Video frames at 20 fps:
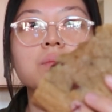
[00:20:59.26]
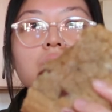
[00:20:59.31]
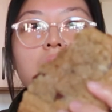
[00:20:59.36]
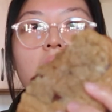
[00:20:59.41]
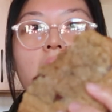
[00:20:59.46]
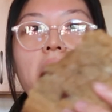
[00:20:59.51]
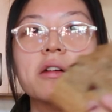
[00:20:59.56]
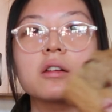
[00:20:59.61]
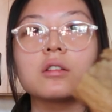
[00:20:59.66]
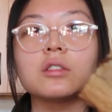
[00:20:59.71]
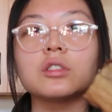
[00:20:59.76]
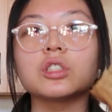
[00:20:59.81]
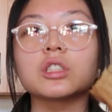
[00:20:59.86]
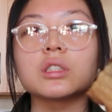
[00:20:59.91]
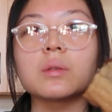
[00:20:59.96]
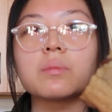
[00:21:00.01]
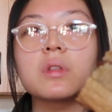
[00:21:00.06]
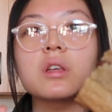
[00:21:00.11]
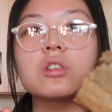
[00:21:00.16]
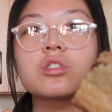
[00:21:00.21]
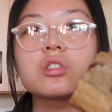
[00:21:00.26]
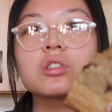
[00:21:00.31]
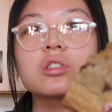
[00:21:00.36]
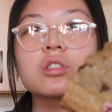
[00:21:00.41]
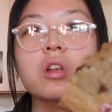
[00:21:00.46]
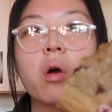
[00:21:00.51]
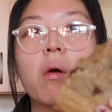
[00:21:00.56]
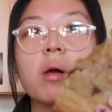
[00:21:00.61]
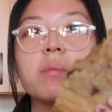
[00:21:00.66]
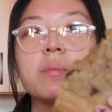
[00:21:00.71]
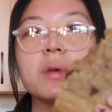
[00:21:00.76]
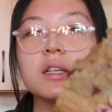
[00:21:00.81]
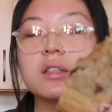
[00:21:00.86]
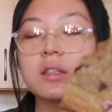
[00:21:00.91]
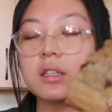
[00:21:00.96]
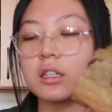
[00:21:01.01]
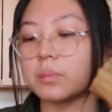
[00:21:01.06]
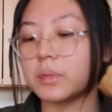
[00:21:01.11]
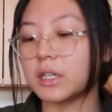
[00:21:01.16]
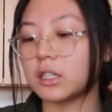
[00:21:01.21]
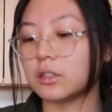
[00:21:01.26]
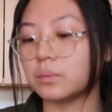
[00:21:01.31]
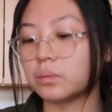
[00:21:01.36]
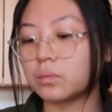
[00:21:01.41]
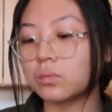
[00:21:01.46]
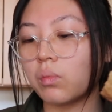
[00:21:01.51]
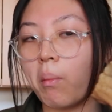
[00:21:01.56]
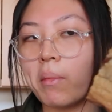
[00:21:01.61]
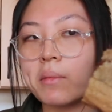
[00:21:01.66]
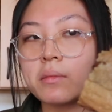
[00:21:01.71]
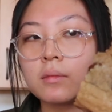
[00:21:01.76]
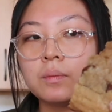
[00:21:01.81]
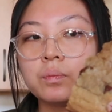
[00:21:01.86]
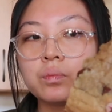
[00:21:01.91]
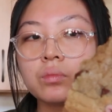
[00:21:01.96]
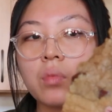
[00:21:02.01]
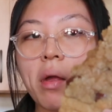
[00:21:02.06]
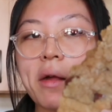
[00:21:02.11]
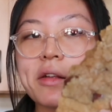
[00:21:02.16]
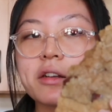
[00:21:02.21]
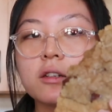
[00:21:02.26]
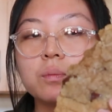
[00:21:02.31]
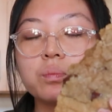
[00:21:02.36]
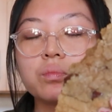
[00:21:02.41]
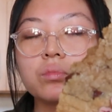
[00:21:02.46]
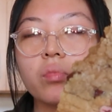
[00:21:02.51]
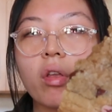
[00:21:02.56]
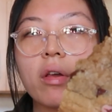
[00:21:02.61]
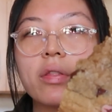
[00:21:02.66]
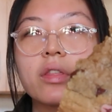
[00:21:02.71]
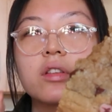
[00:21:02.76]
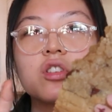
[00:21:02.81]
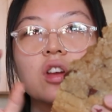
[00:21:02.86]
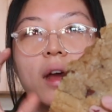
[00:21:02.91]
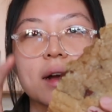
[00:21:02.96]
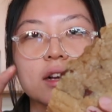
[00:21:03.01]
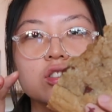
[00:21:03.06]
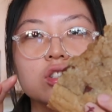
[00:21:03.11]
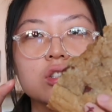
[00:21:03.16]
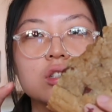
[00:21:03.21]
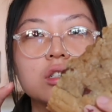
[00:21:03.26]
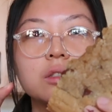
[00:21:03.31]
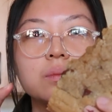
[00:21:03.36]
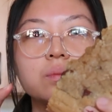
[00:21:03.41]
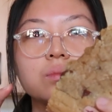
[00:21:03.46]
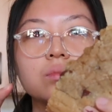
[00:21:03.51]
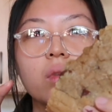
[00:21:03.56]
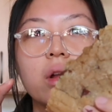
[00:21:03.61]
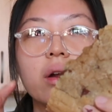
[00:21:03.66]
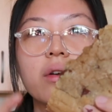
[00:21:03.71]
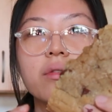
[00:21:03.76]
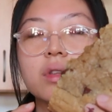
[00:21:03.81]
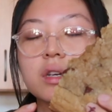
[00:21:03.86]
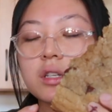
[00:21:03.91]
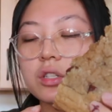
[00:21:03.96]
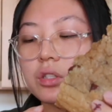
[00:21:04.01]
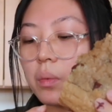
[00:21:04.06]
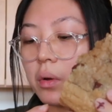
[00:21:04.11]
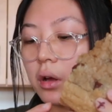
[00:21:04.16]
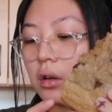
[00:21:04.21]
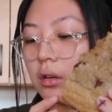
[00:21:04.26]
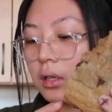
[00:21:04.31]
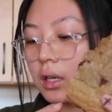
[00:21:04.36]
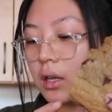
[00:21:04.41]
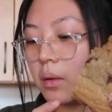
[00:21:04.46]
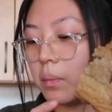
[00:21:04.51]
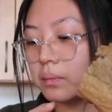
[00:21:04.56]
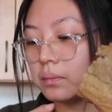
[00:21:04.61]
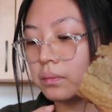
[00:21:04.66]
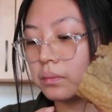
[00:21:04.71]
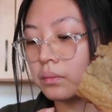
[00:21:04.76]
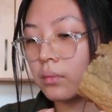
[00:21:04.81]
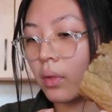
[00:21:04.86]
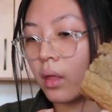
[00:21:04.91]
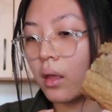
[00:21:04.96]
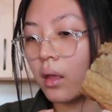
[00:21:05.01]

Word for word: Like there's something just so amazing about the texture of this cookie.